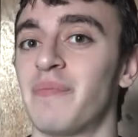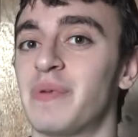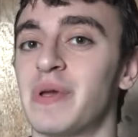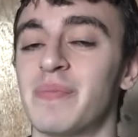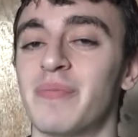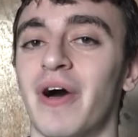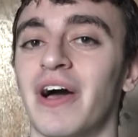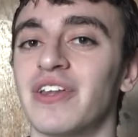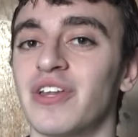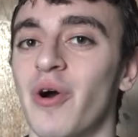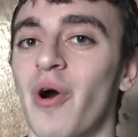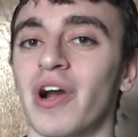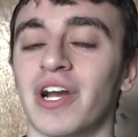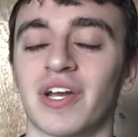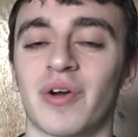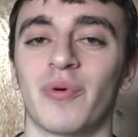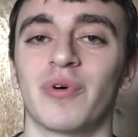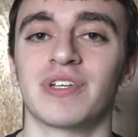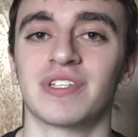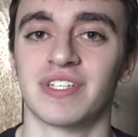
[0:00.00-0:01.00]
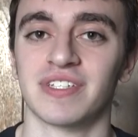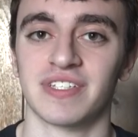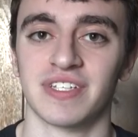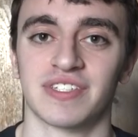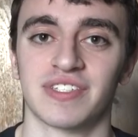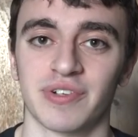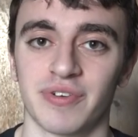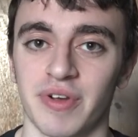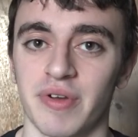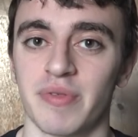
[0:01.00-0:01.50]
of people I know are going to
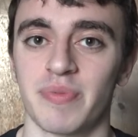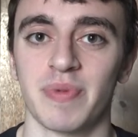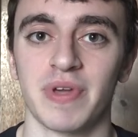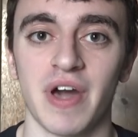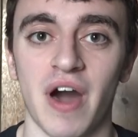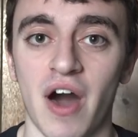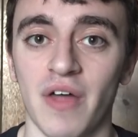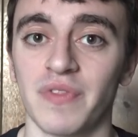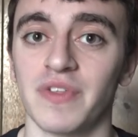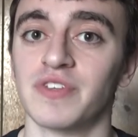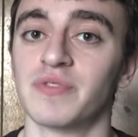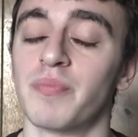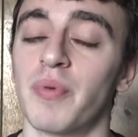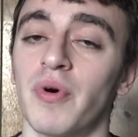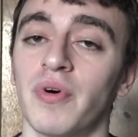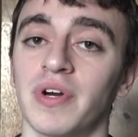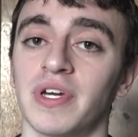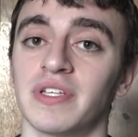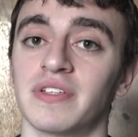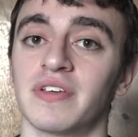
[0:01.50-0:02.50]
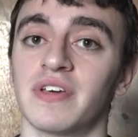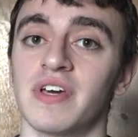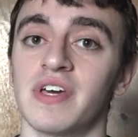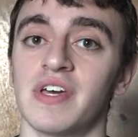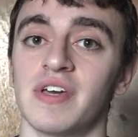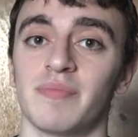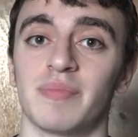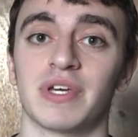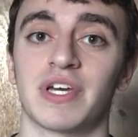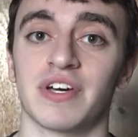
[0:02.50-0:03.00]
disagree with me on this point,
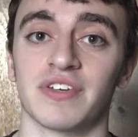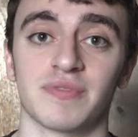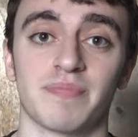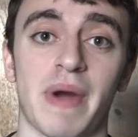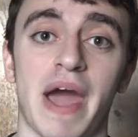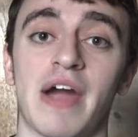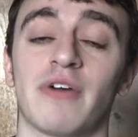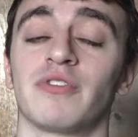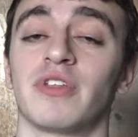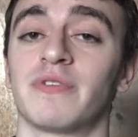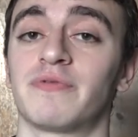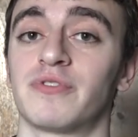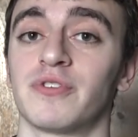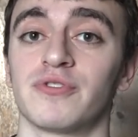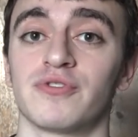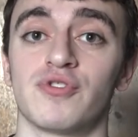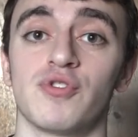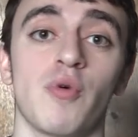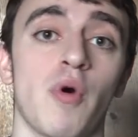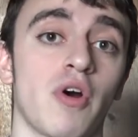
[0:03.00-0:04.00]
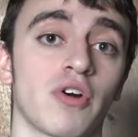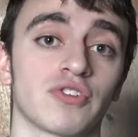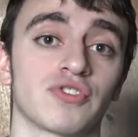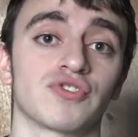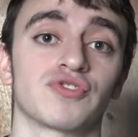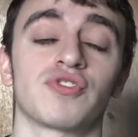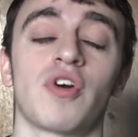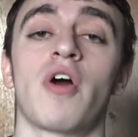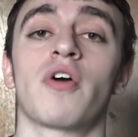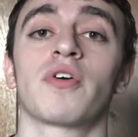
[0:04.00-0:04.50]
because powerlifters who are
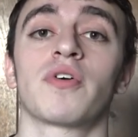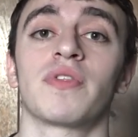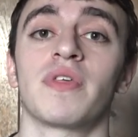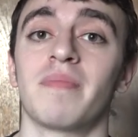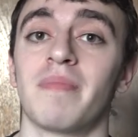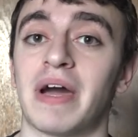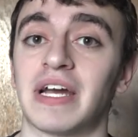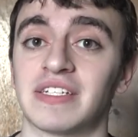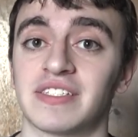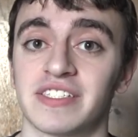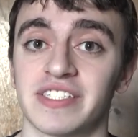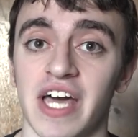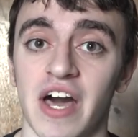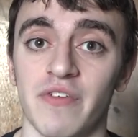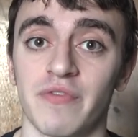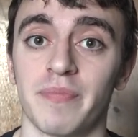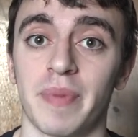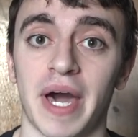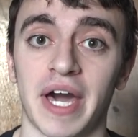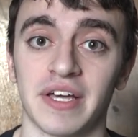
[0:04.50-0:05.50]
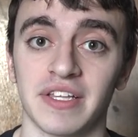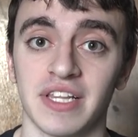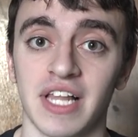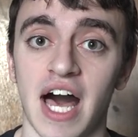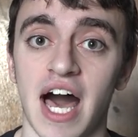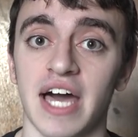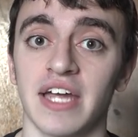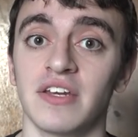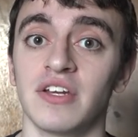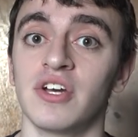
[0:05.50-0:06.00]
stronger than myself by a
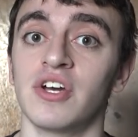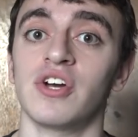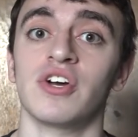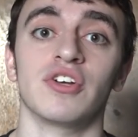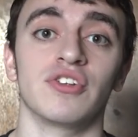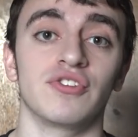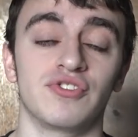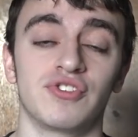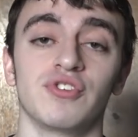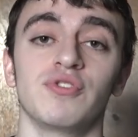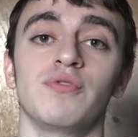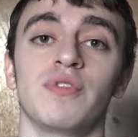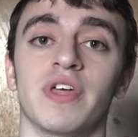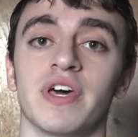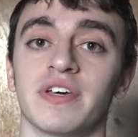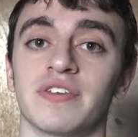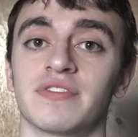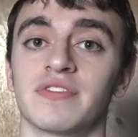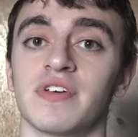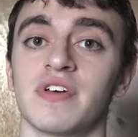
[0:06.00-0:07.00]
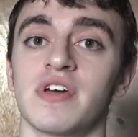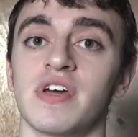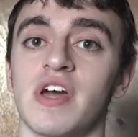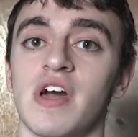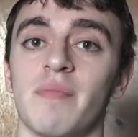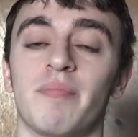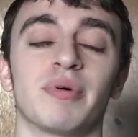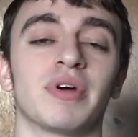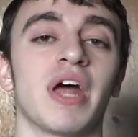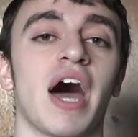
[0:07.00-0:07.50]
lot do this,
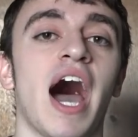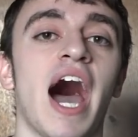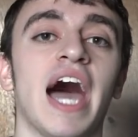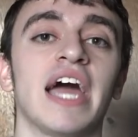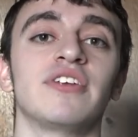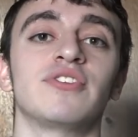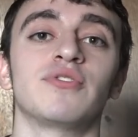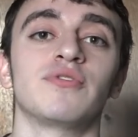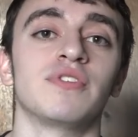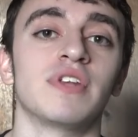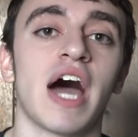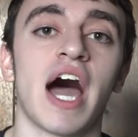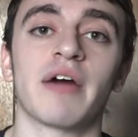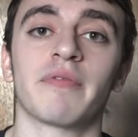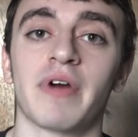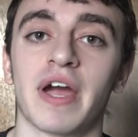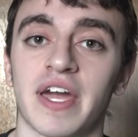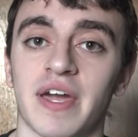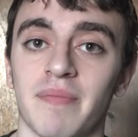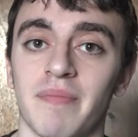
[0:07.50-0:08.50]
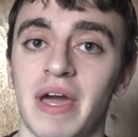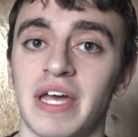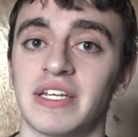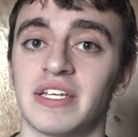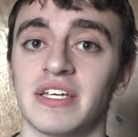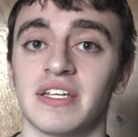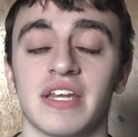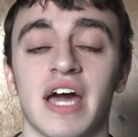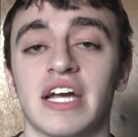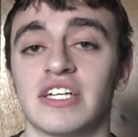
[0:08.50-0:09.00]
but I do not recommend
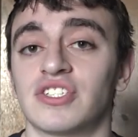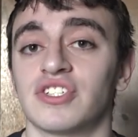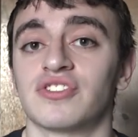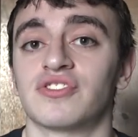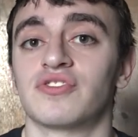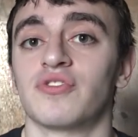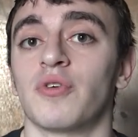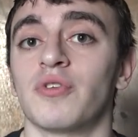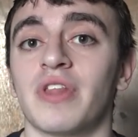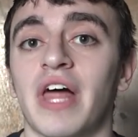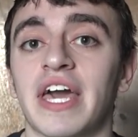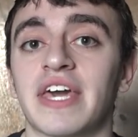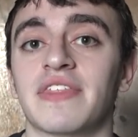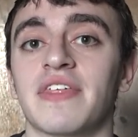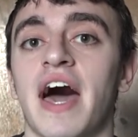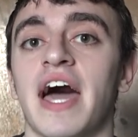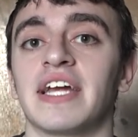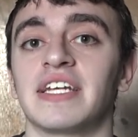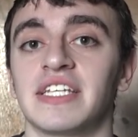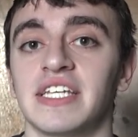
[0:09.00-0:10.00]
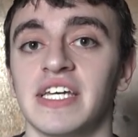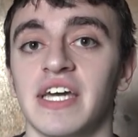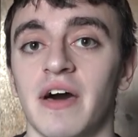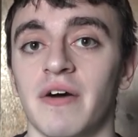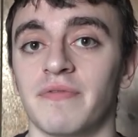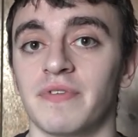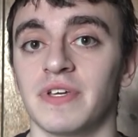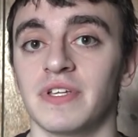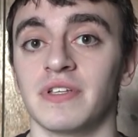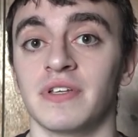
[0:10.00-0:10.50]
it, and I just don't like the idea
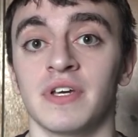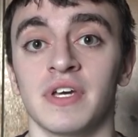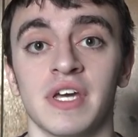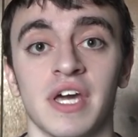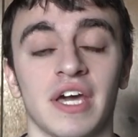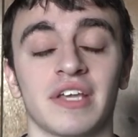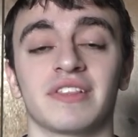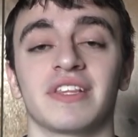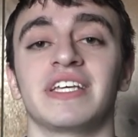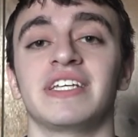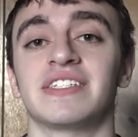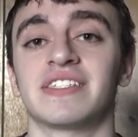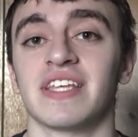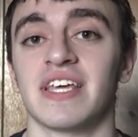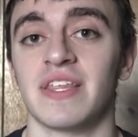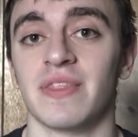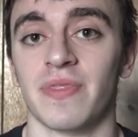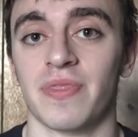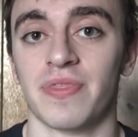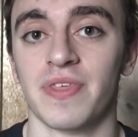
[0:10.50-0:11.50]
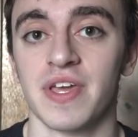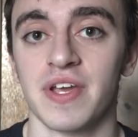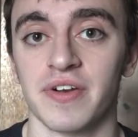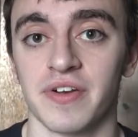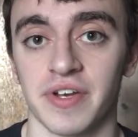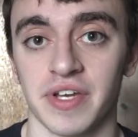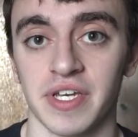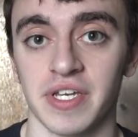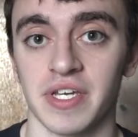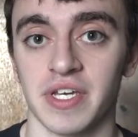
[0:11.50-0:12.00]
of it, at least in
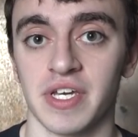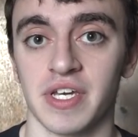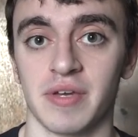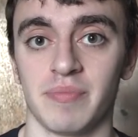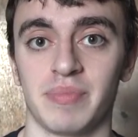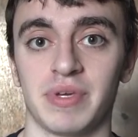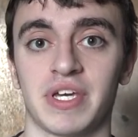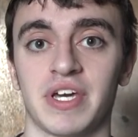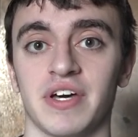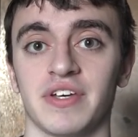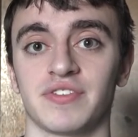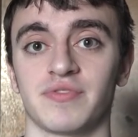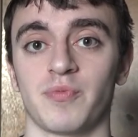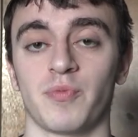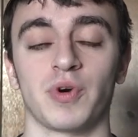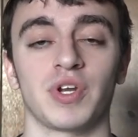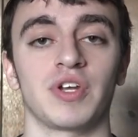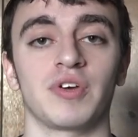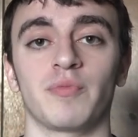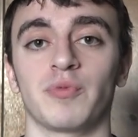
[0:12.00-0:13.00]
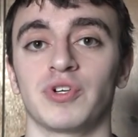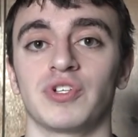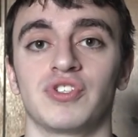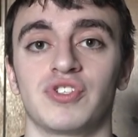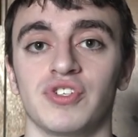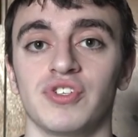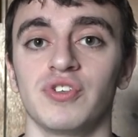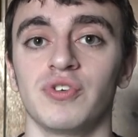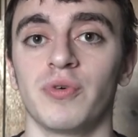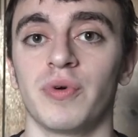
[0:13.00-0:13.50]
theory. Because what it would
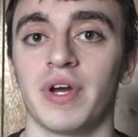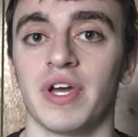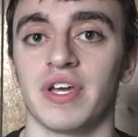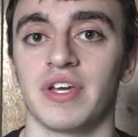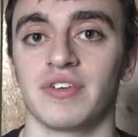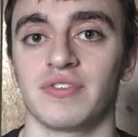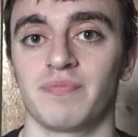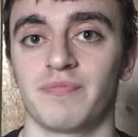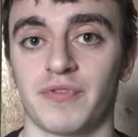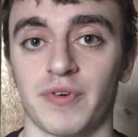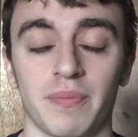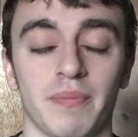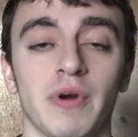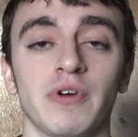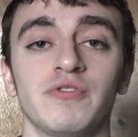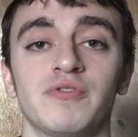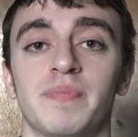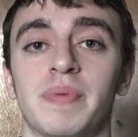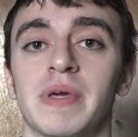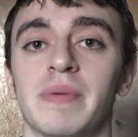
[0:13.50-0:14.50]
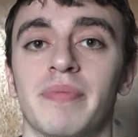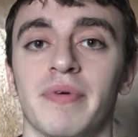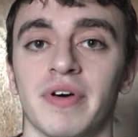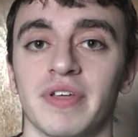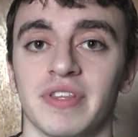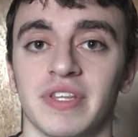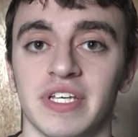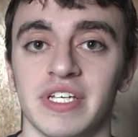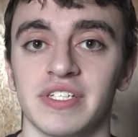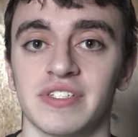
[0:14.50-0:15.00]
do, for most people
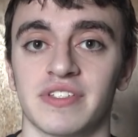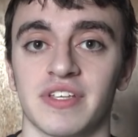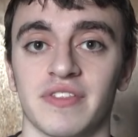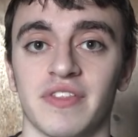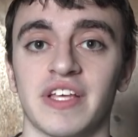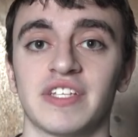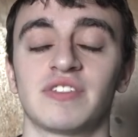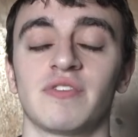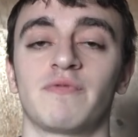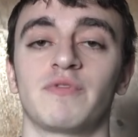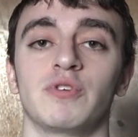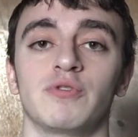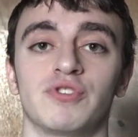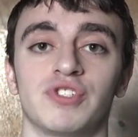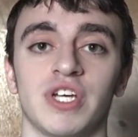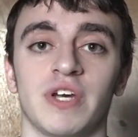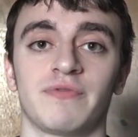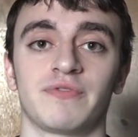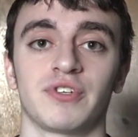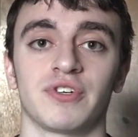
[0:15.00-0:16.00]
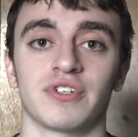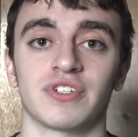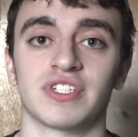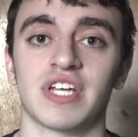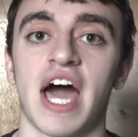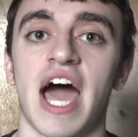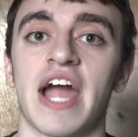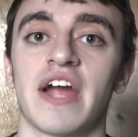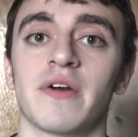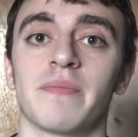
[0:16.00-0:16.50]
at least, unless if you shift your
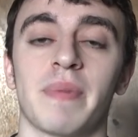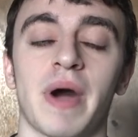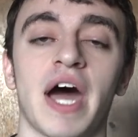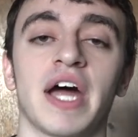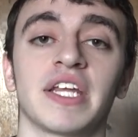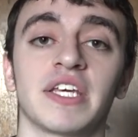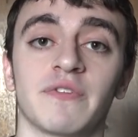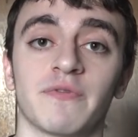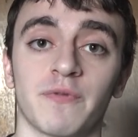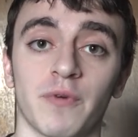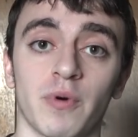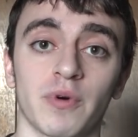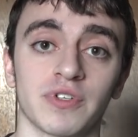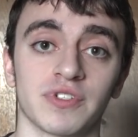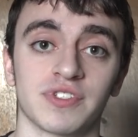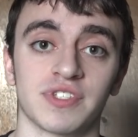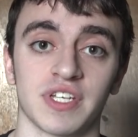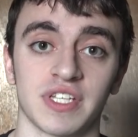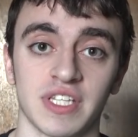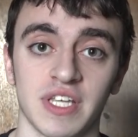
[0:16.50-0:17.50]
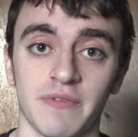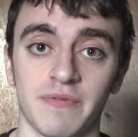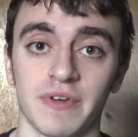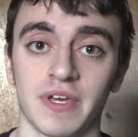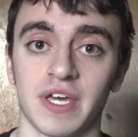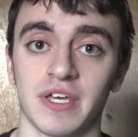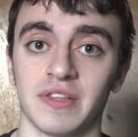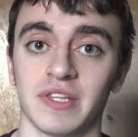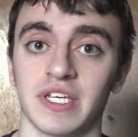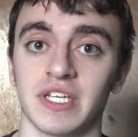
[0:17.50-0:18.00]
entire body forward
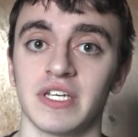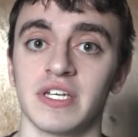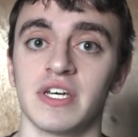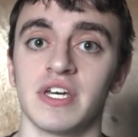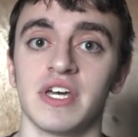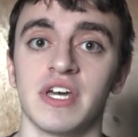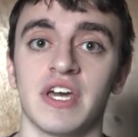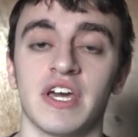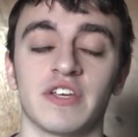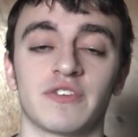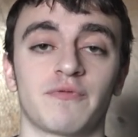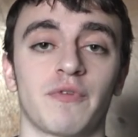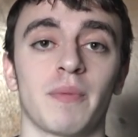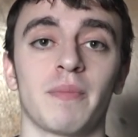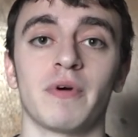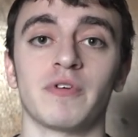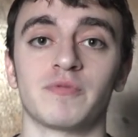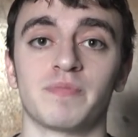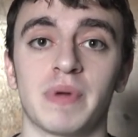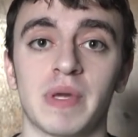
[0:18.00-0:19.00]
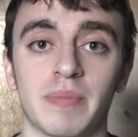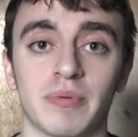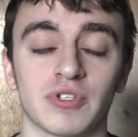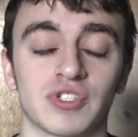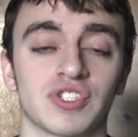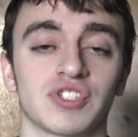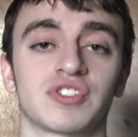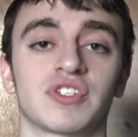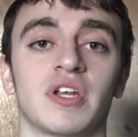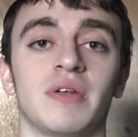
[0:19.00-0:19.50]
significantly, is for most people
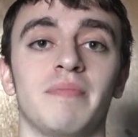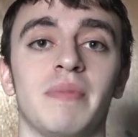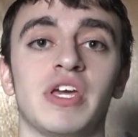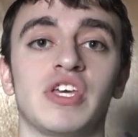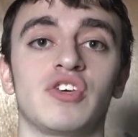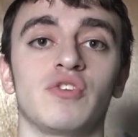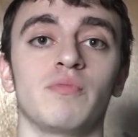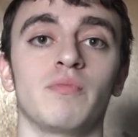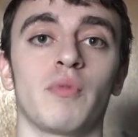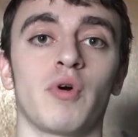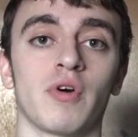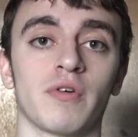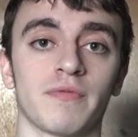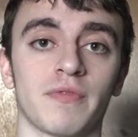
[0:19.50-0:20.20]
it's just going to make you more